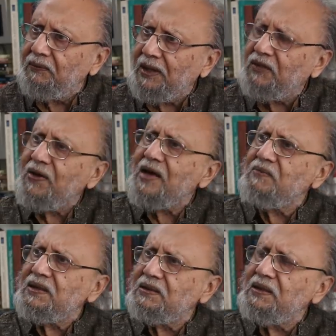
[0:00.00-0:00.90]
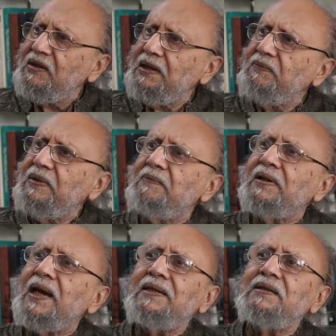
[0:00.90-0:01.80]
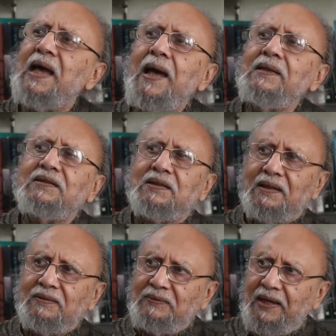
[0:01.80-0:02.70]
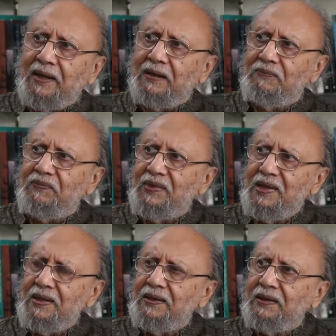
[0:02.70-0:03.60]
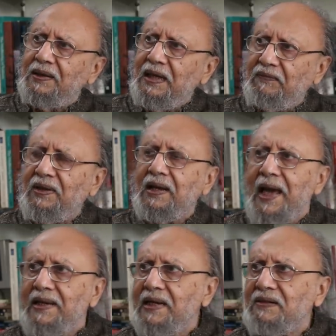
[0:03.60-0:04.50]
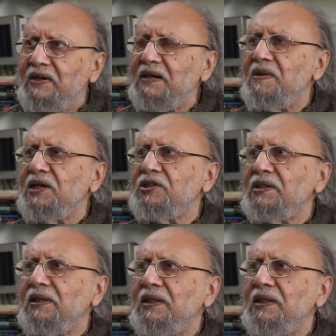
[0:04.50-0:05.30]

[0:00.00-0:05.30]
that farmers will give them the right answer there. If they like it very much